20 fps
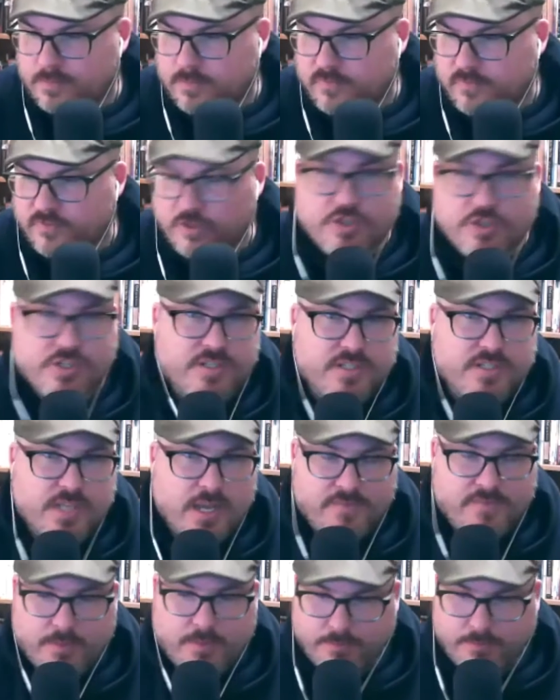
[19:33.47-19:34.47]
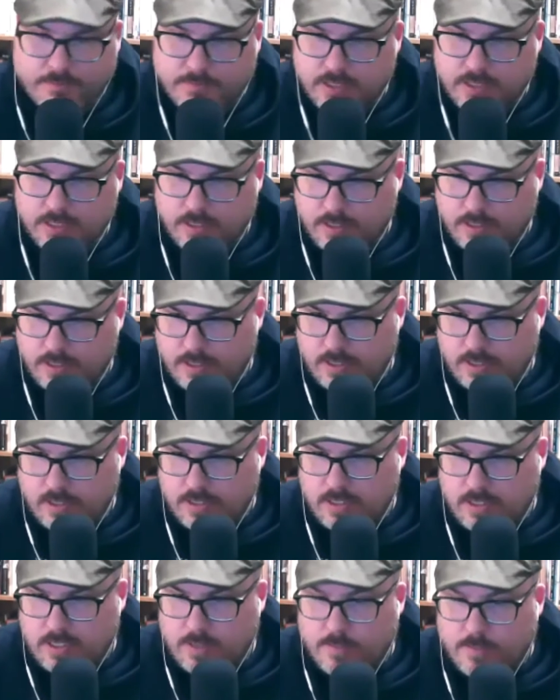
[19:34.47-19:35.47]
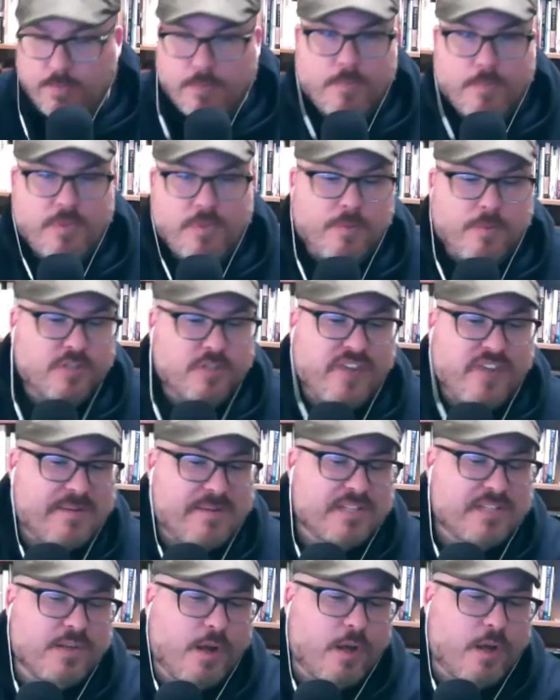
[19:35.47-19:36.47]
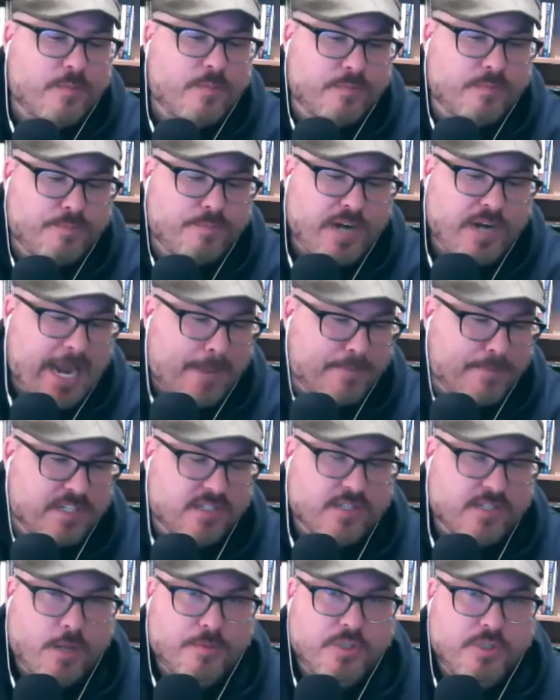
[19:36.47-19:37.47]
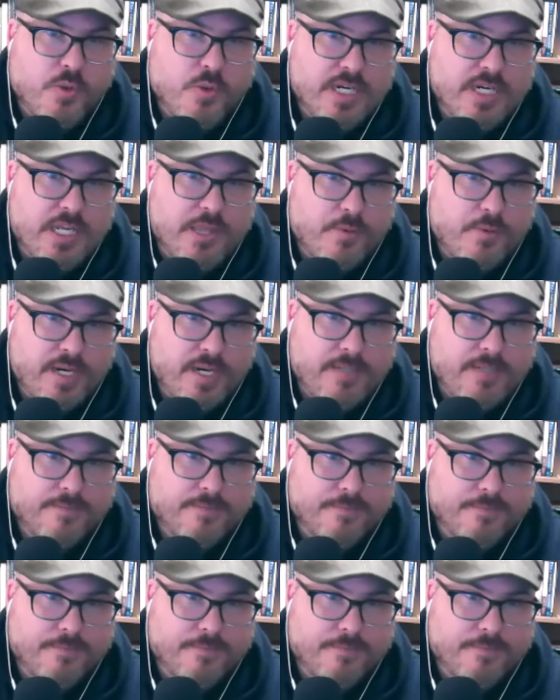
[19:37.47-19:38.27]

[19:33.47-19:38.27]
versions of them. The most famous Psalm, perhaps, is Psalm 23.